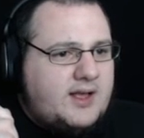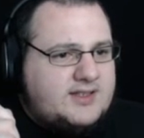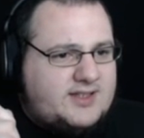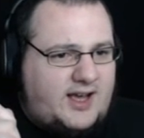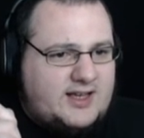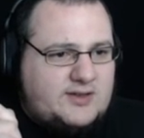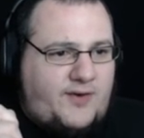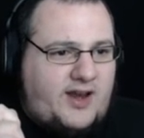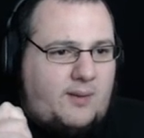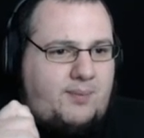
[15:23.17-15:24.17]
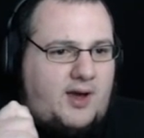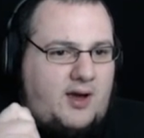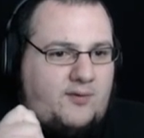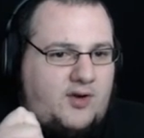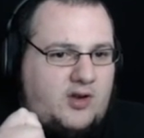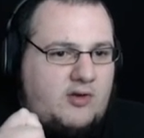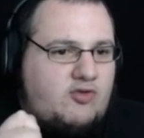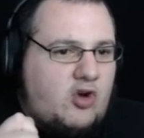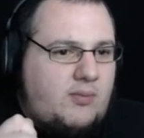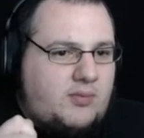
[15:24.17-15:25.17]
Stars fade above you, the
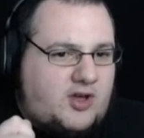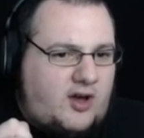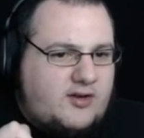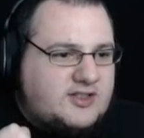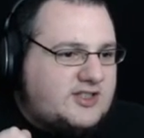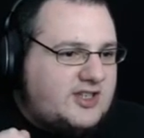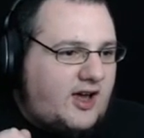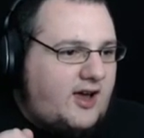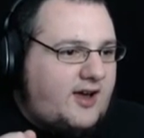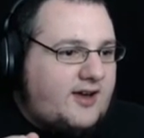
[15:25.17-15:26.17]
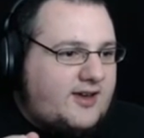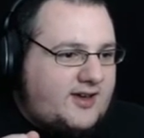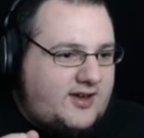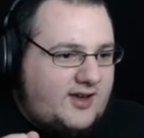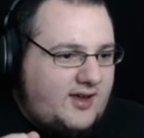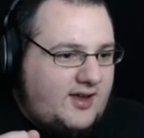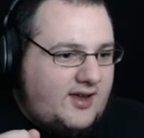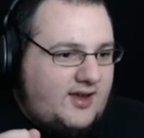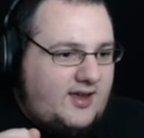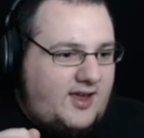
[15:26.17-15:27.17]
room goes dark.
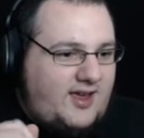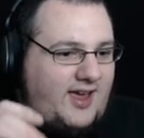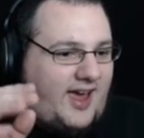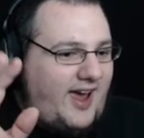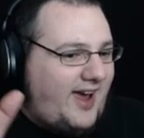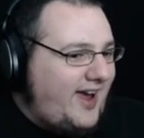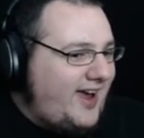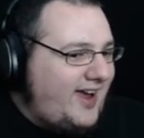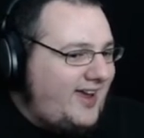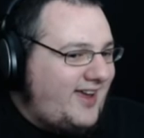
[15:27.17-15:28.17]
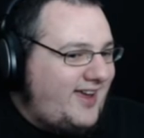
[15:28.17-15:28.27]
Hey!